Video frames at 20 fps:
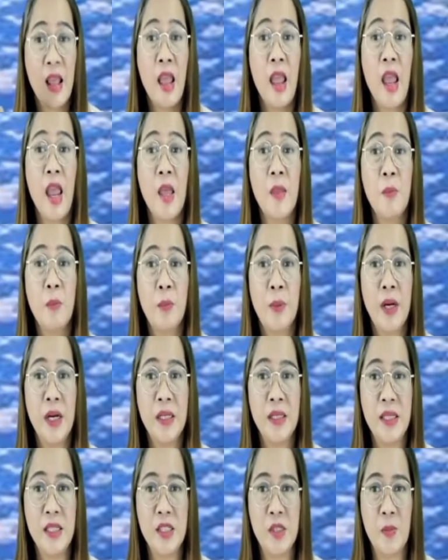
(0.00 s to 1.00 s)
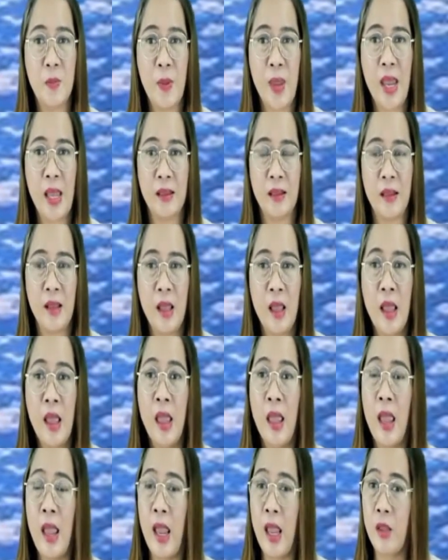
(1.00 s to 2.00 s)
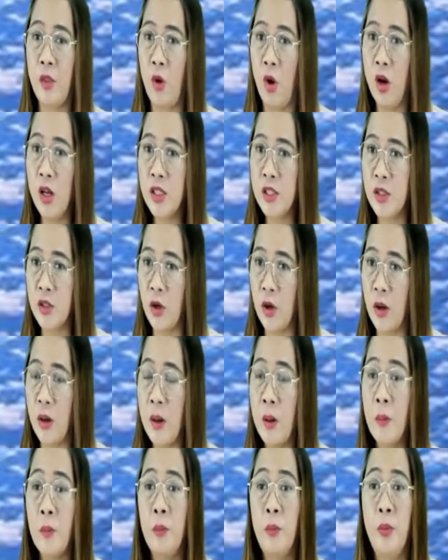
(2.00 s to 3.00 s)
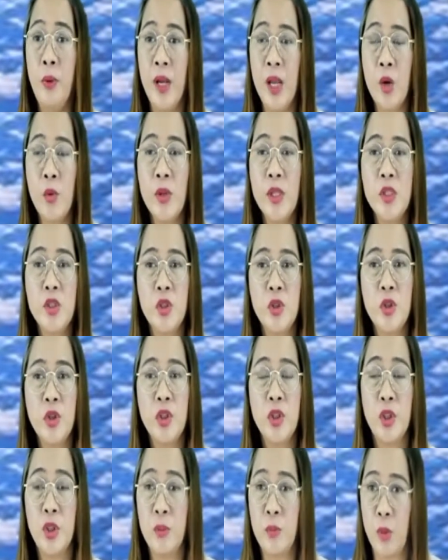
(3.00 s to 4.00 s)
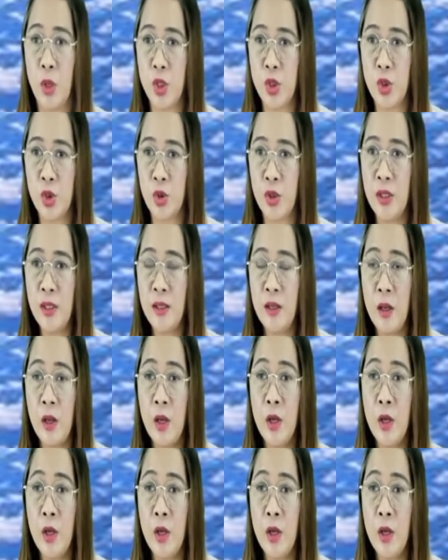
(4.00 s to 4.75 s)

and participate. And also, bring with you your module,